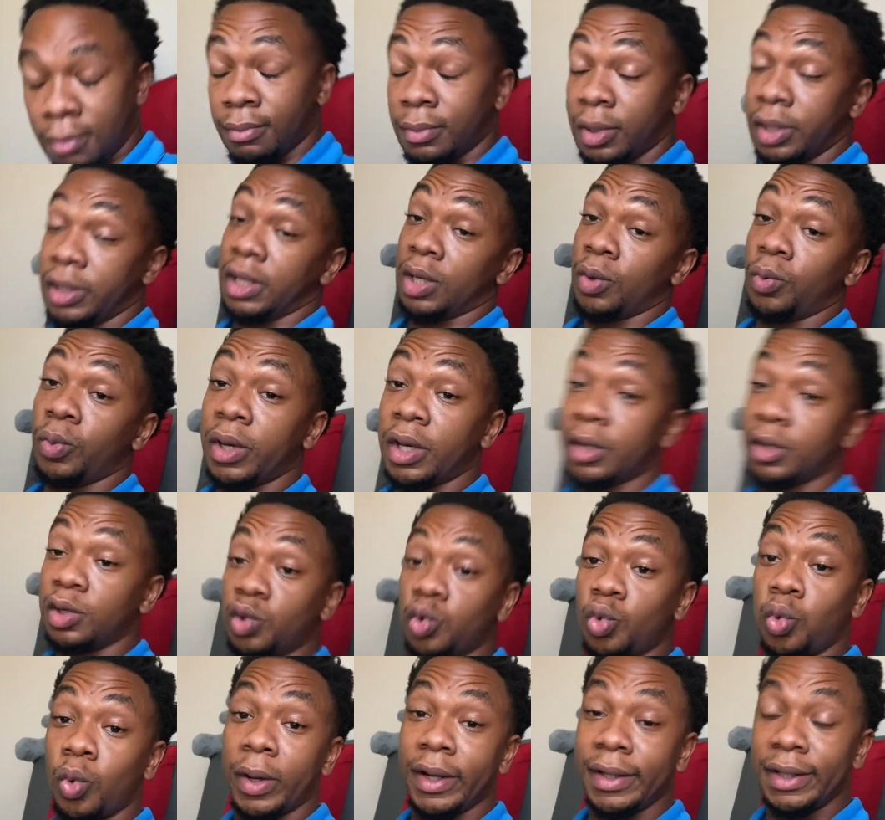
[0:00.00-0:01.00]
But yeah, we got the
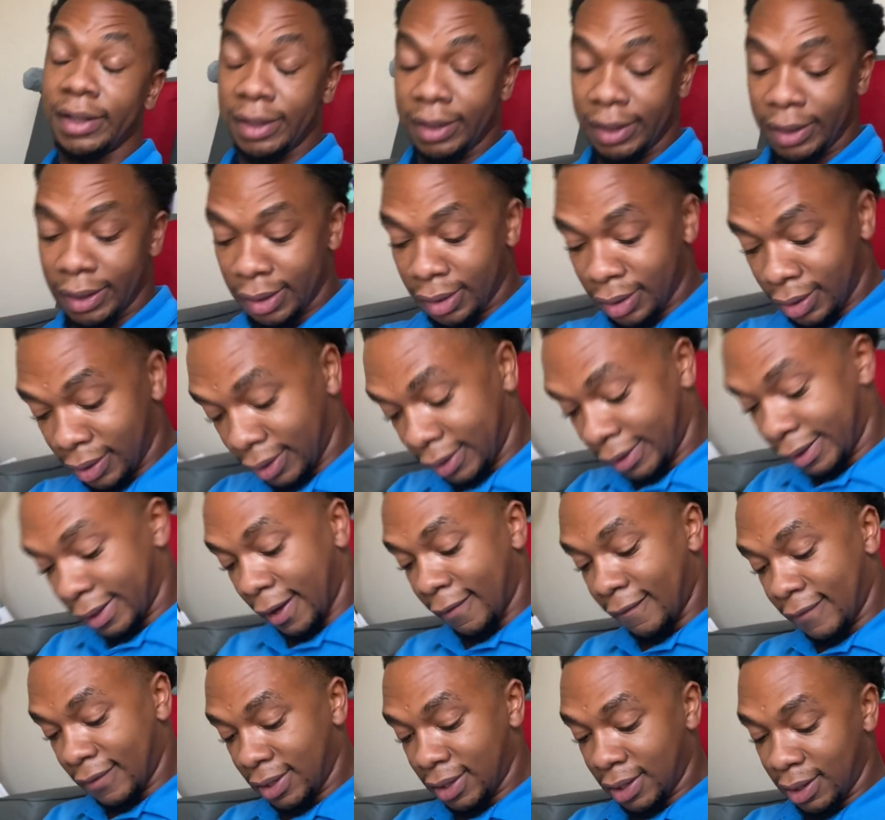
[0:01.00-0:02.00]

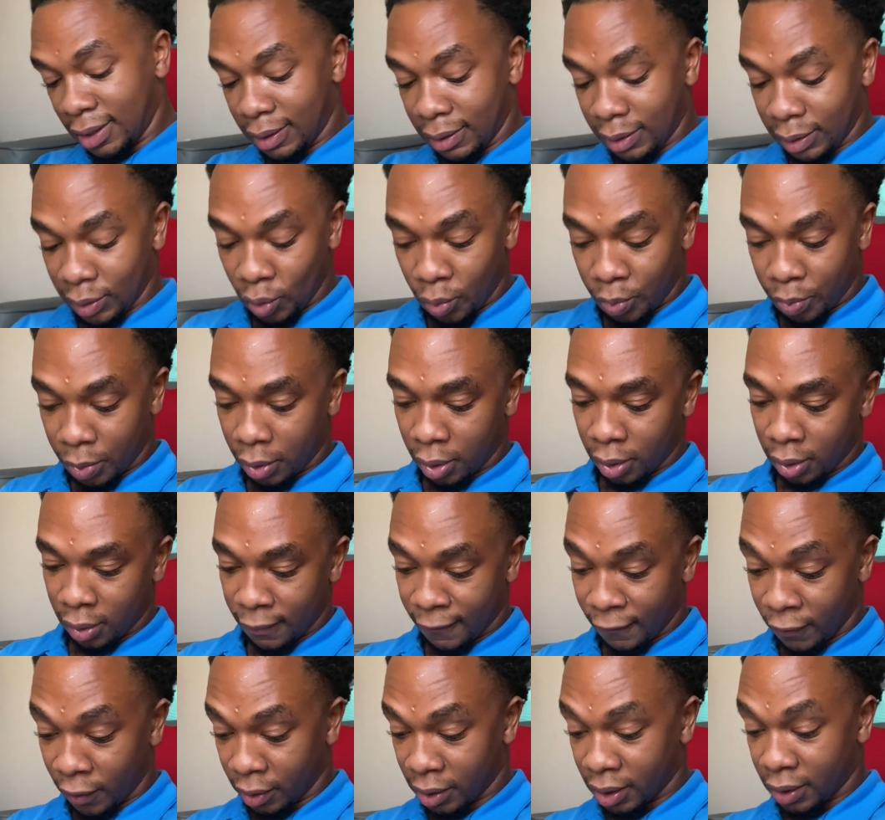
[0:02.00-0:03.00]
2070 Super.
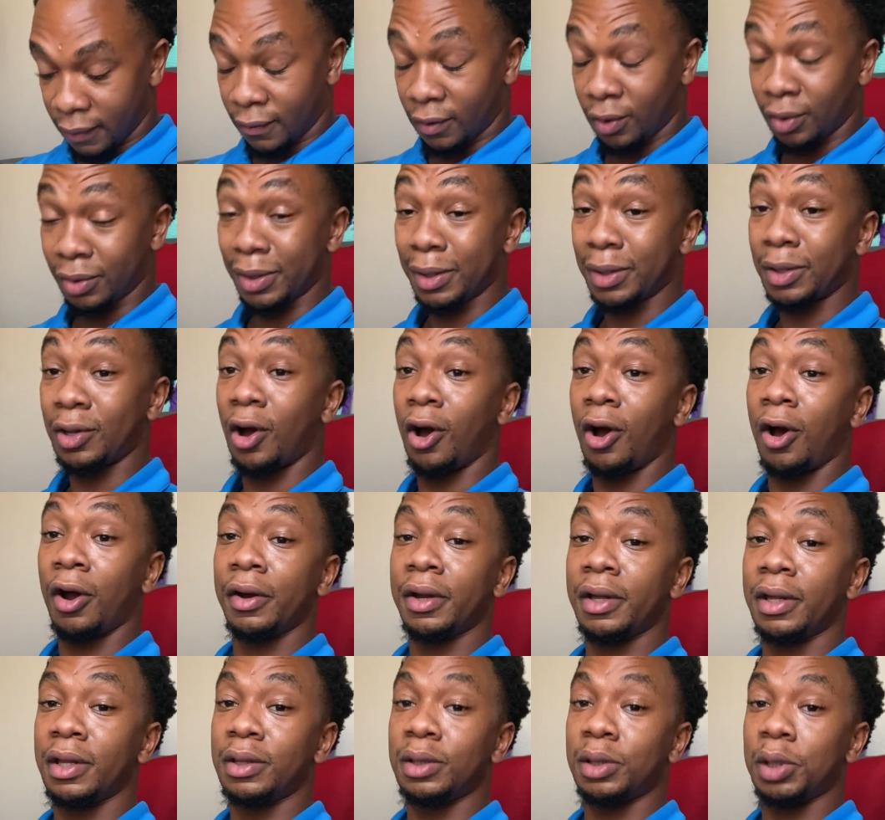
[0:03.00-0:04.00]
First of all, this card
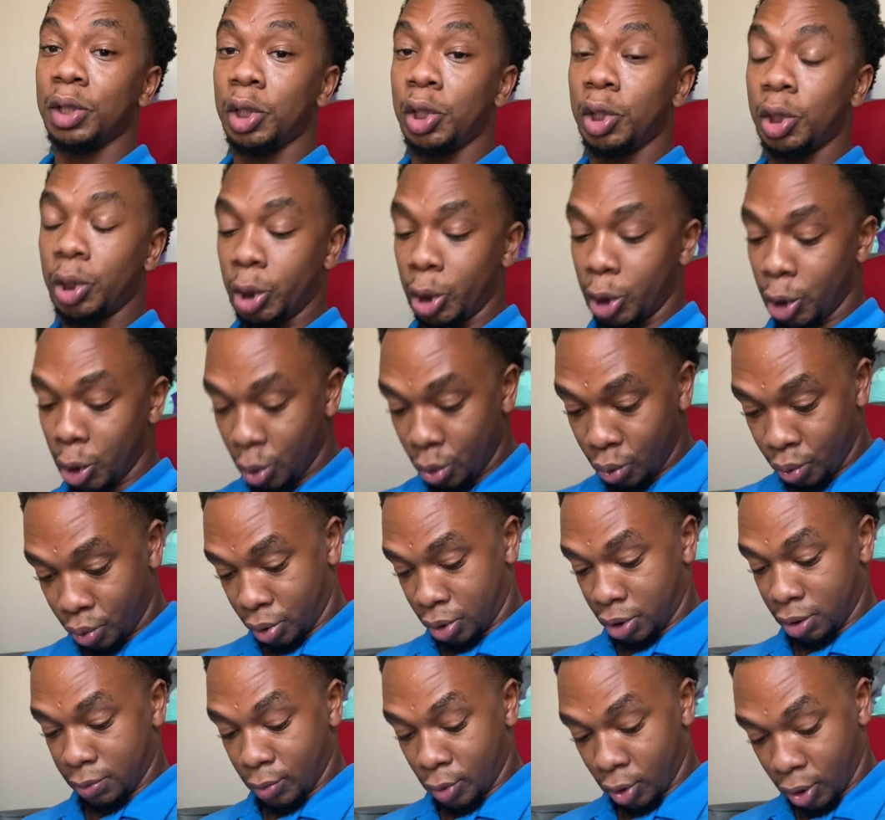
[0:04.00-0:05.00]
is
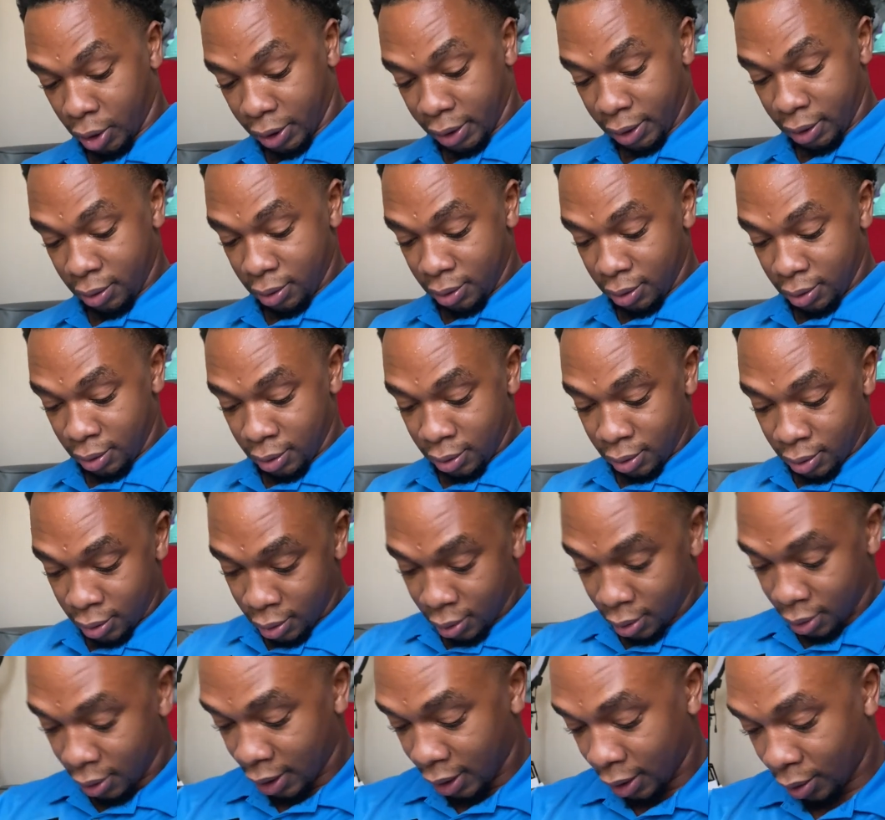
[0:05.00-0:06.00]
huge, boy.
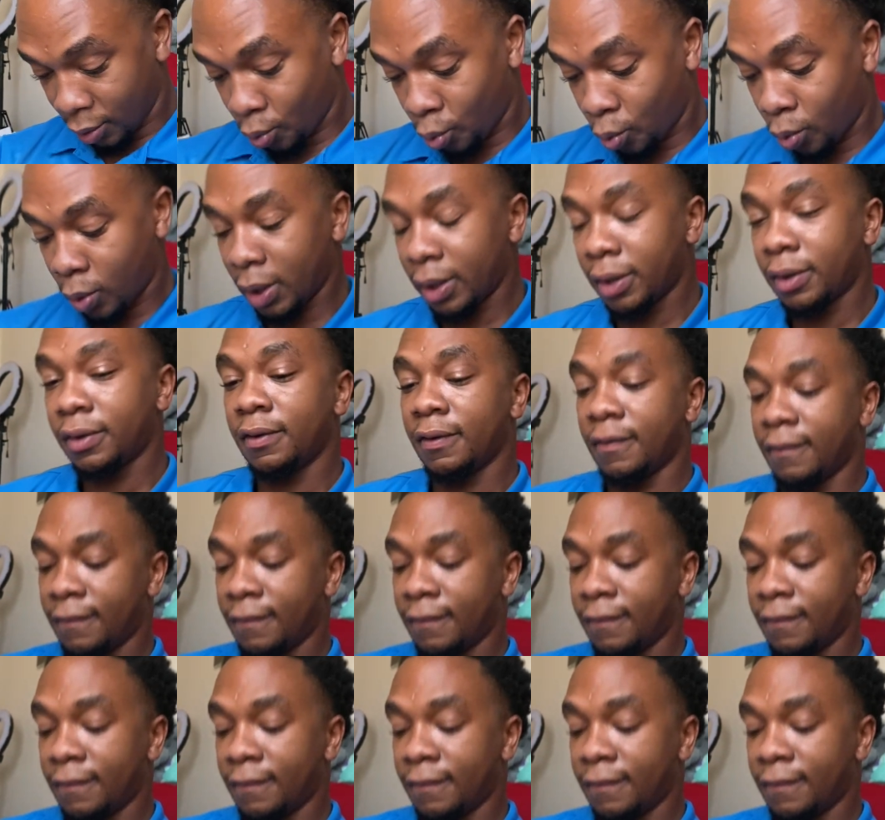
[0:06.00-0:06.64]
Like, what the?